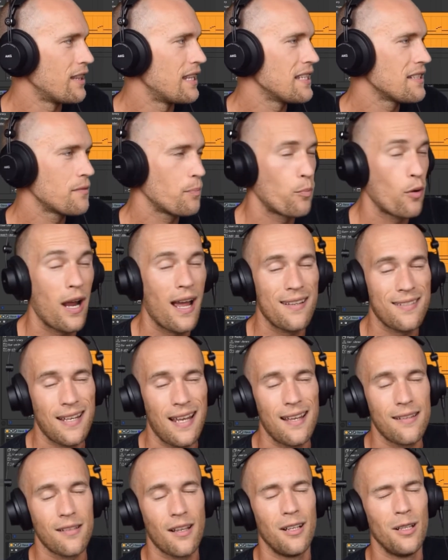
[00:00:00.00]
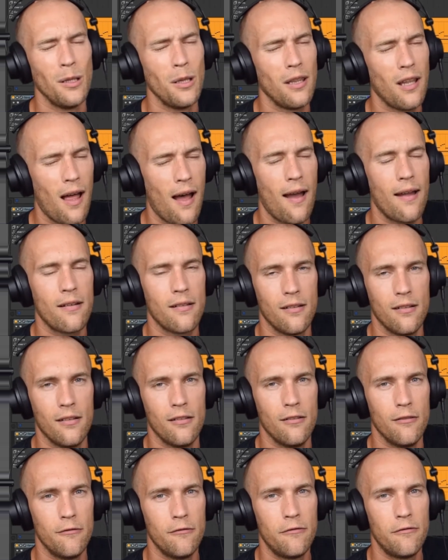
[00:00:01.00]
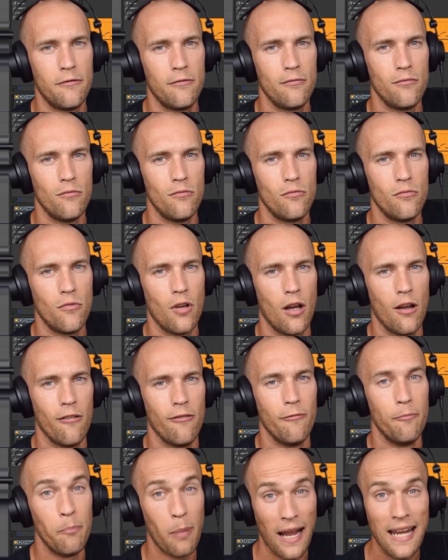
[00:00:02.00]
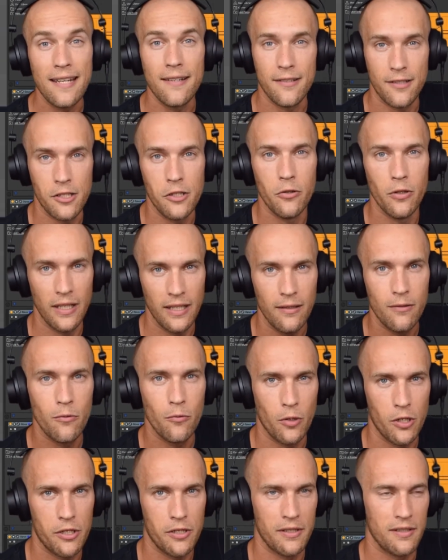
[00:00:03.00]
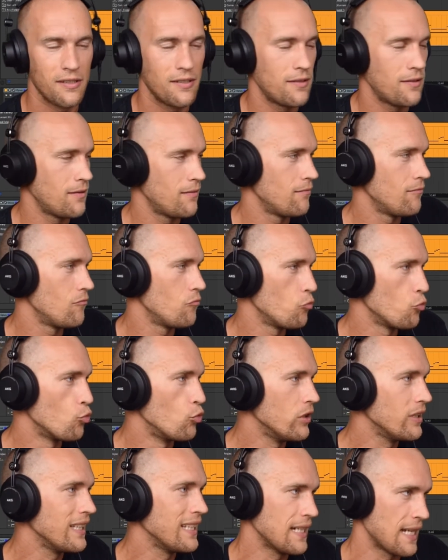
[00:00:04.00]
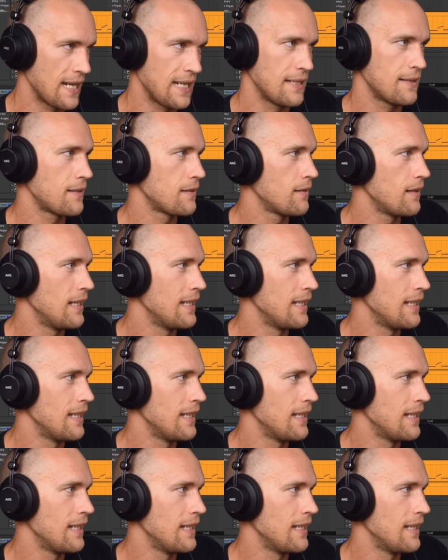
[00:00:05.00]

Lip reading: This brass has a lot of bite to it, which is really nice.